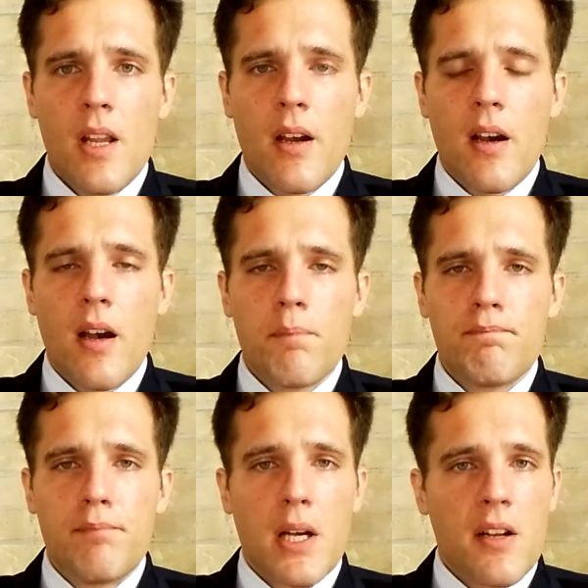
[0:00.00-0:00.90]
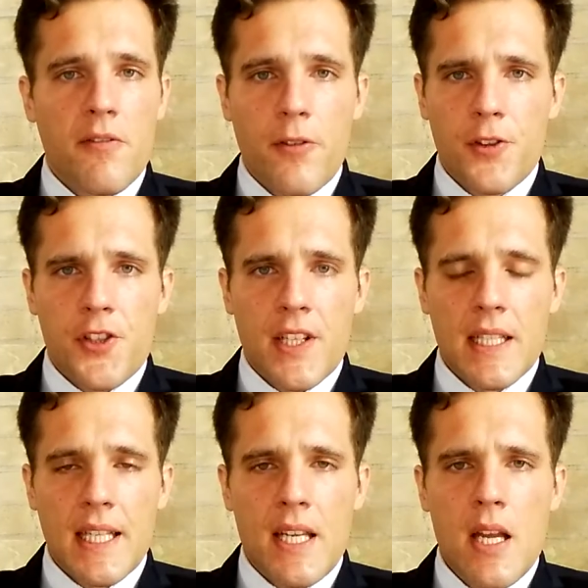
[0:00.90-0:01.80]
But
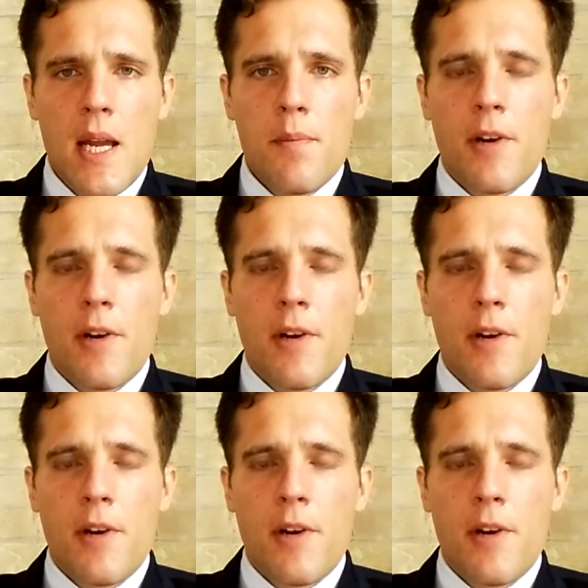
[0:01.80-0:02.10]
unfortunately,